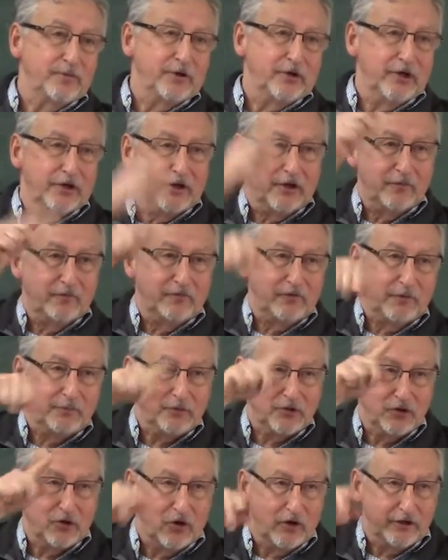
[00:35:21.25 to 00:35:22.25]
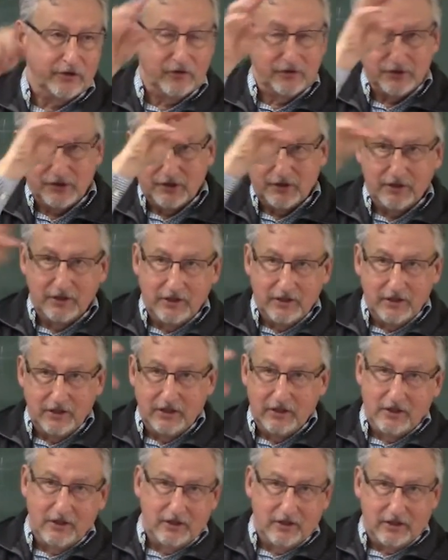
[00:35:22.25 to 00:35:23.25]
but on the flip chart there's a
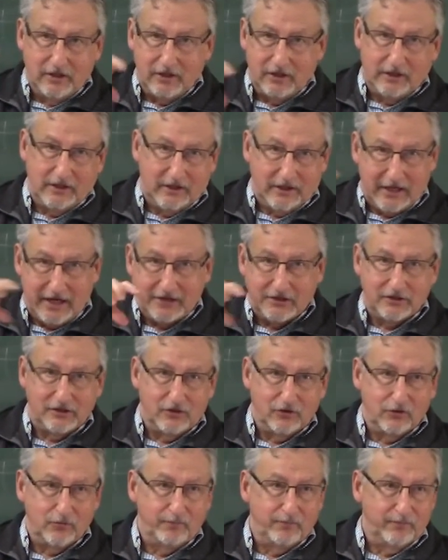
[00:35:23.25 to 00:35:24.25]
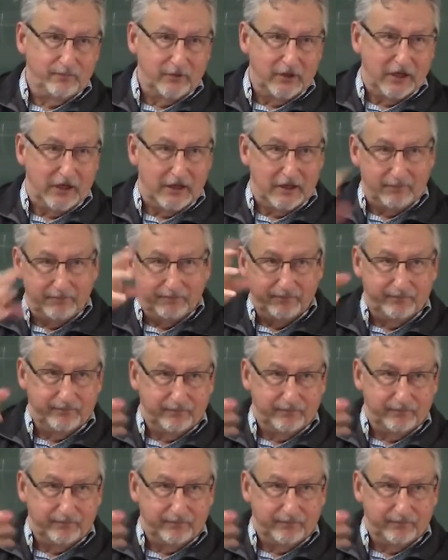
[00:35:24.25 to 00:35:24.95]
nice little uh,